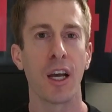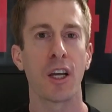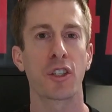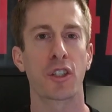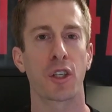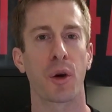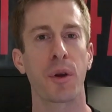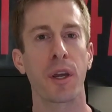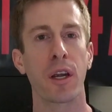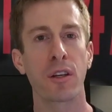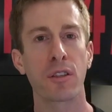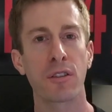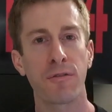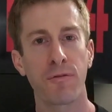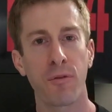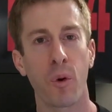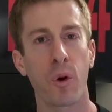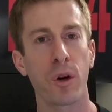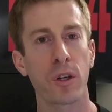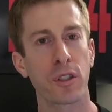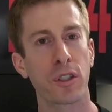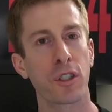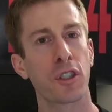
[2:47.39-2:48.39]
So here's
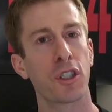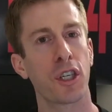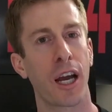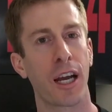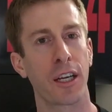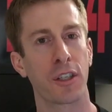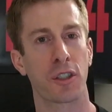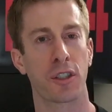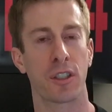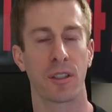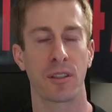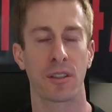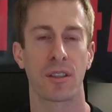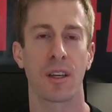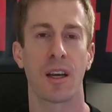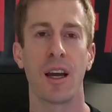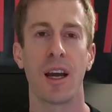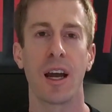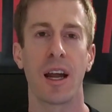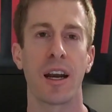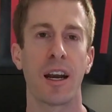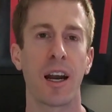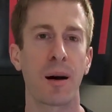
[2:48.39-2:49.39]
four suggestions.
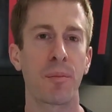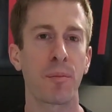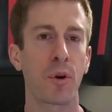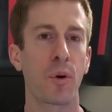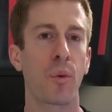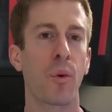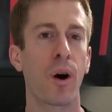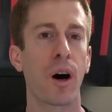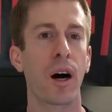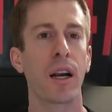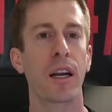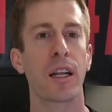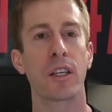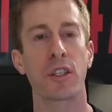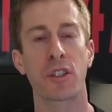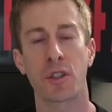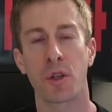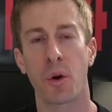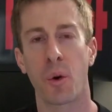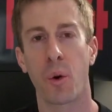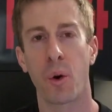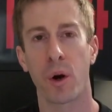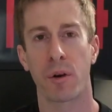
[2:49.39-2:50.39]
Number one is
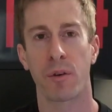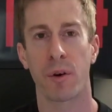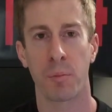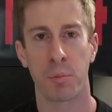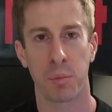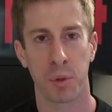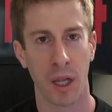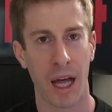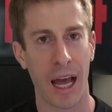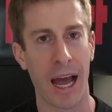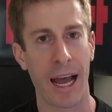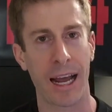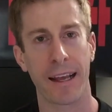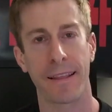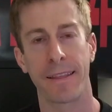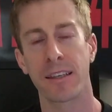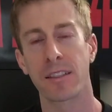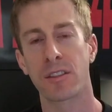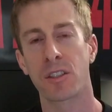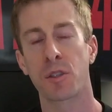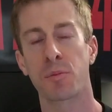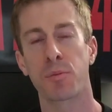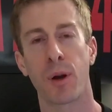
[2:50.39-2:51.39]
to order it black.
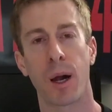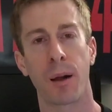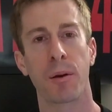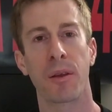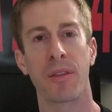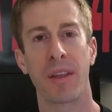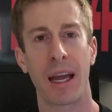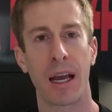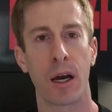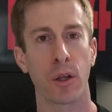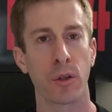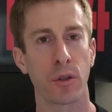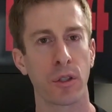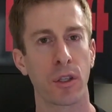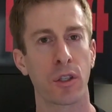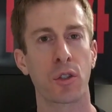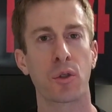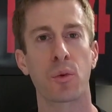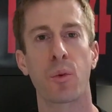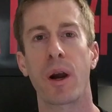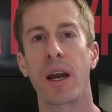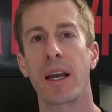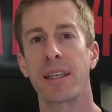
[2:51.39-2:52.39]
This is probably the
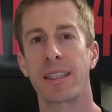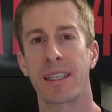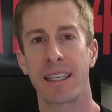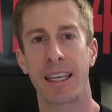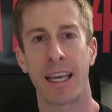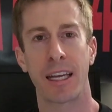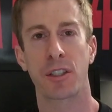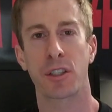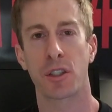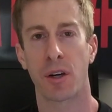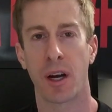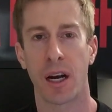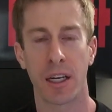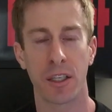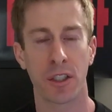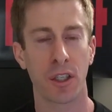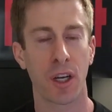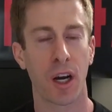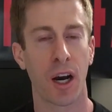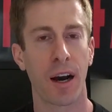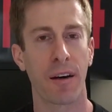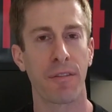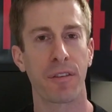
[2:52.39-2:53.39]
healthiest way to get your
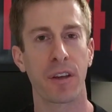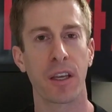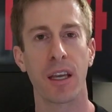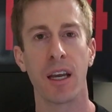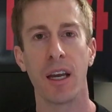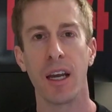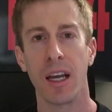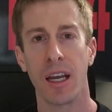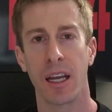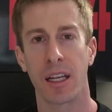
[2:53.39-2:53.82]
iced coffee.